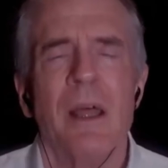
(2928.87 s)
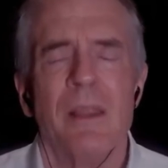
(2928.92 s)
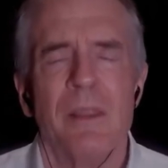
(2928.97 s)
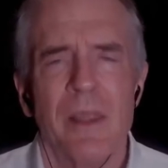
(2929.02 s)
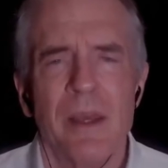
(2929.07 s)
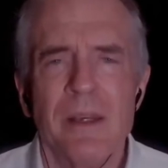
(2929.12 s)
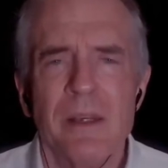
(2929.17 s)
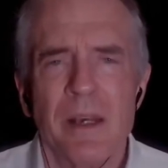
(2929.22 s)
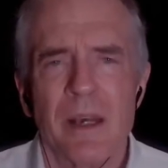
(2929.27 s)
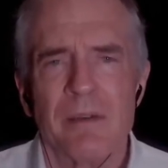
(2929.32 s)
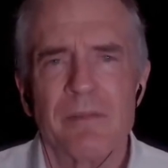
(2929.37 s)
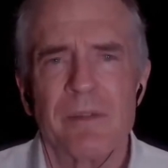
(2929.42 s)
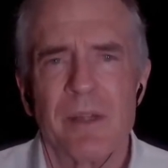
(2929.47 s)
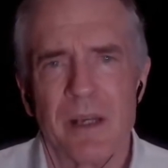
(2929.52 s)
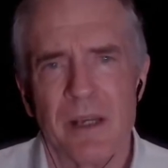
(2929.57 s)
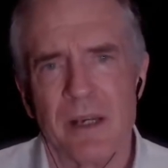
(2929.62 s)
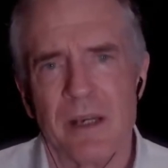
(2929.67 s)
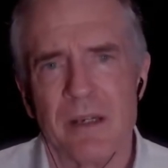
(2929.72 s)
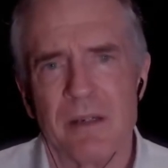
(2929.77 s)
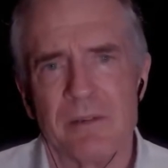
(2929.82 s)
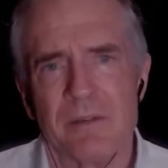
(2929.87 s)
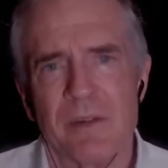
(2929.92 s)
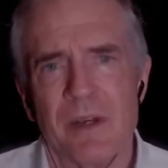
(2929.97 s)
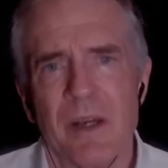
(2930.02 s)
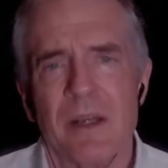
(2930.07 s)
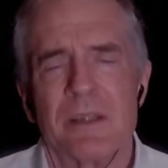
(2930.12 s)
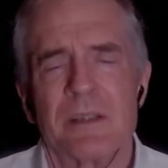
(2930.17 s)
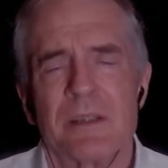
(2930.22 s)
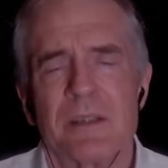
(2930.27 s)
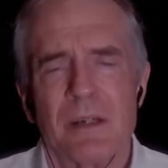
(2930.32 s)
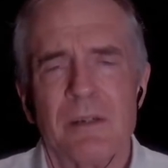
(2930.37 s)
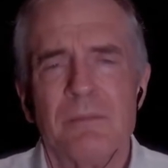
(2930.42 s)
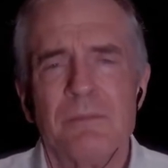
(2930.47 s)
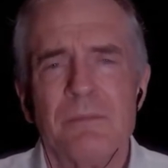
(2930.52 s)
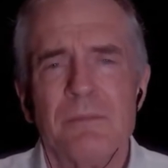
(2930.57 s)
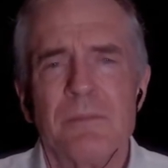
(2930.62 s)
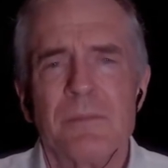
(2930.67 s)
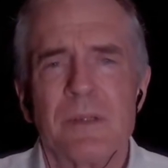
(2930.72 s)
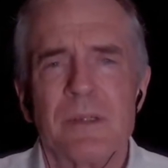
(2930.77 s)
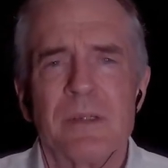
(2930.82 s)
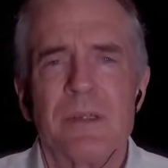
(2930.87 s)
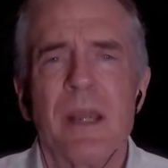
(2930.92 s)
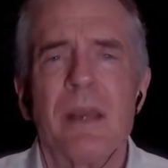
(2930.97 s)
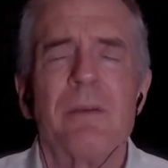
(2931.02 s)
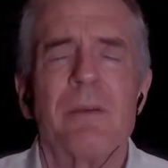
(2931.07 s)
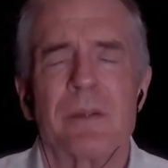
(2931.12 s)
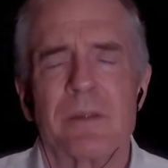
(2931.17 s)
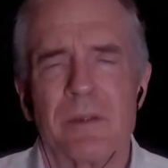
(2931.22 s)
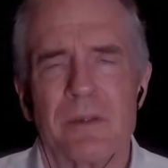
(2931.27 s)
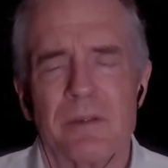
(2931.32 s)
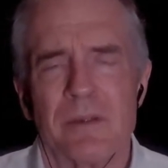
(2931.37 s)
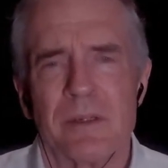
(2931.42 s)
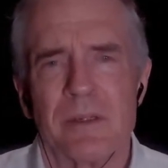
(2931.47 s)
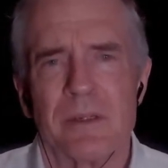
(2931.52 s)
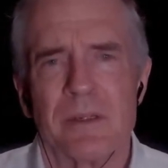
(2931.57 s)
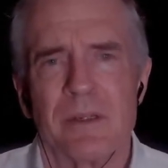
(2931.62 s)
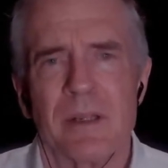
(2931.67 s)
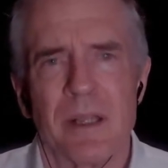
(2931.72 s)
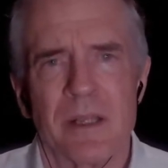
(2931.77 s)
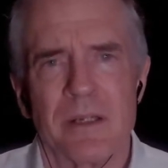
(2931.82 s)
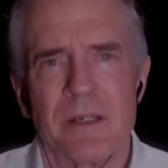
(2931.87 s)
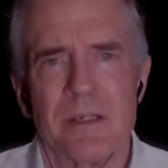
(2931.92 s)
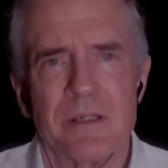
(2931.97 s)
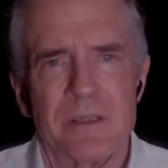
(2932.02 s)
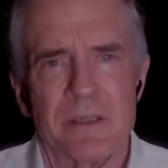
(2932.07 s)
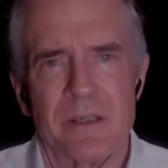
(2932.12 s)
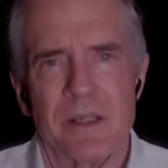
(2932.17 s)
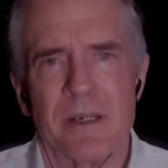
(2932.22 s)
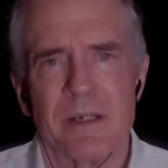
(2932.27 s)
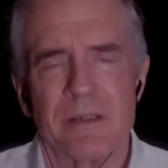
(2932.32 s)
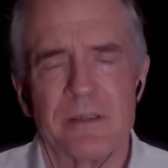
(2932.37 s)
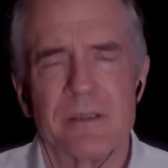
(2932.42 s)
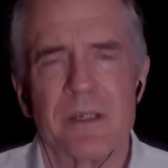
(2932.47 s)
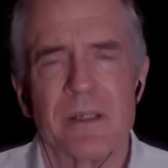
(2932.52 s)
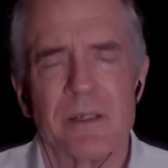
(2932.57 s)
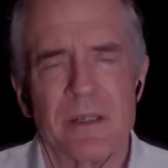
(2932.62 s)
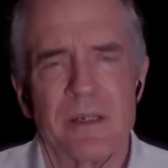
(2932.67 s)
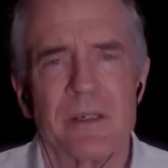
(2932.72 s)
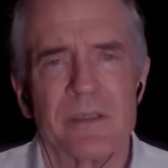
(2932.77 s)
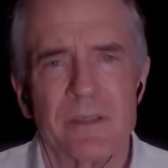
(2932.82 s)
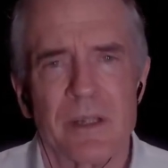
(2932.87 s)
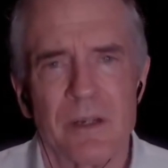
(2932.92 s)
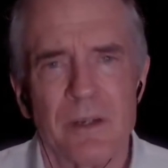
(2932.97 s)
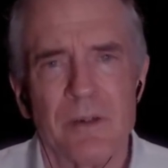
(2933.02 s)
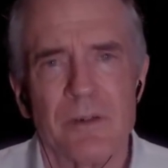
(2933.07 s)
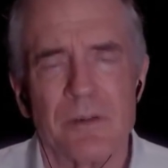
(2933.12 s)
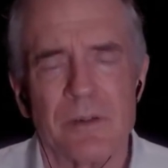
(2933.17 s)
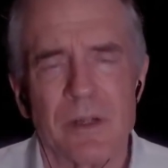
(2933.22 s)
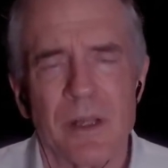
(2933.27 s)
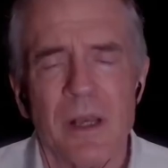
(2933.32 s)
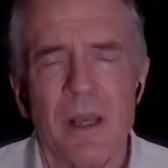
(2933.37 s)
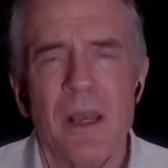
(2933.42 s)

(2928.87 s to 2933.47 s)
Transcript: they have to have some territory that is theirs and theirs alone.